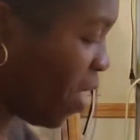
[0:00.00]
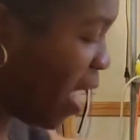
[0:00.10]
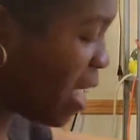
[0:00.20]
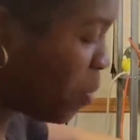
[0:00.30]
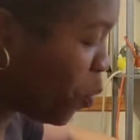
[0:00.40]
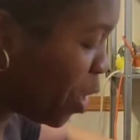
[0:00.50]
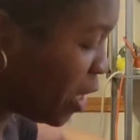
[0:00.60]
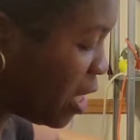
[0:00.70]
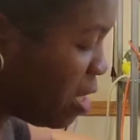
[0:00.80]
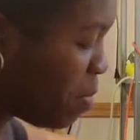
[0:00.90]
I am going
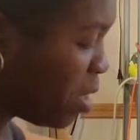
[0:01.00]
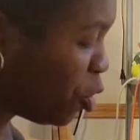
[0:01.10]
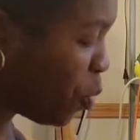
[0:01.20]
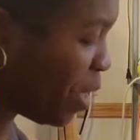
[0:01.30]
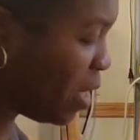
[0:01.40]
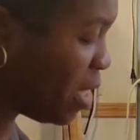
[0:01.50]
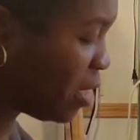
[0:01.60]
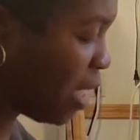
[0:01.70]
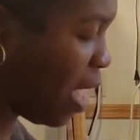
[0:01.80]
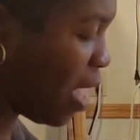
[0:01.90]
to keep enjoying
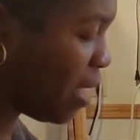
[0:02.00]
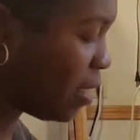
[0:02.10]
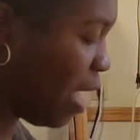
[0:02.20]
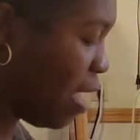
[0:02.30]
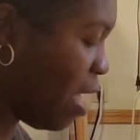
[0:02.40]
this, guys.